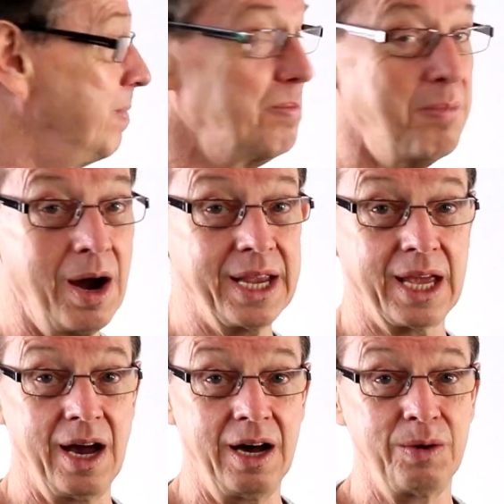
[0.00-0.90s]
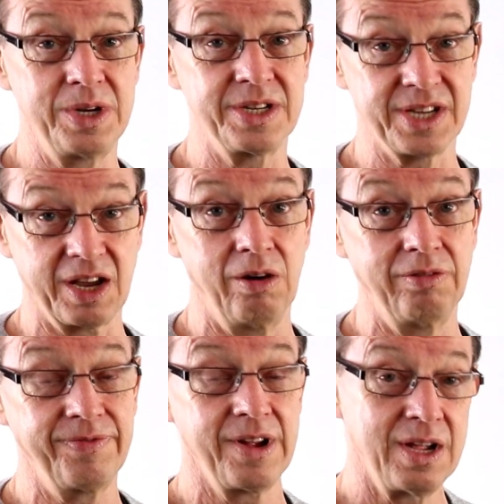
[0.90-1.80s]
My car, which is a
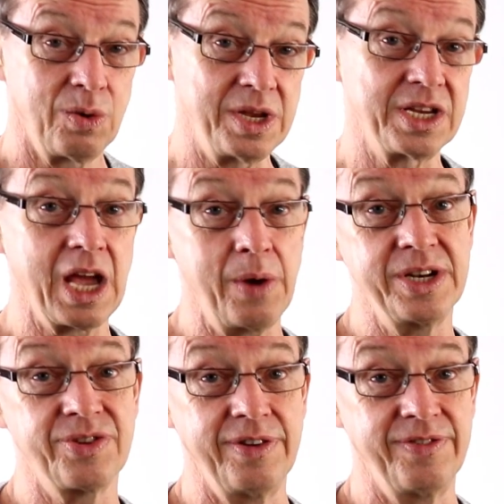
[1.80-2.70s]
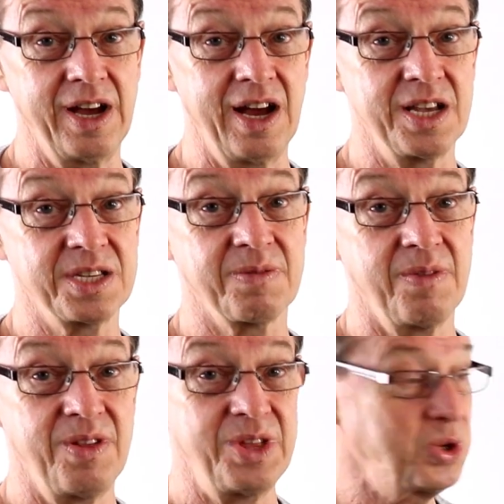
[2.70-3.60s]
Golf, when you go into reverse,
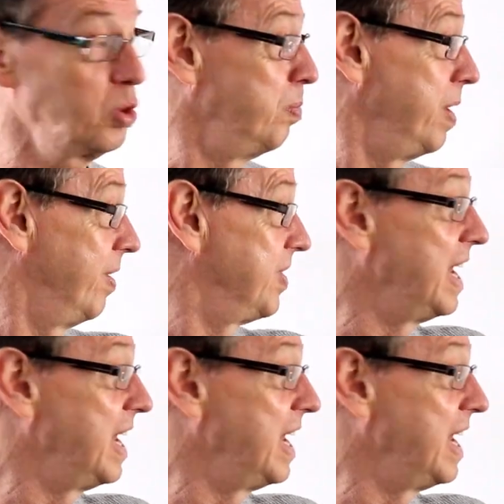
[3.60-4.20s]
the door mirror,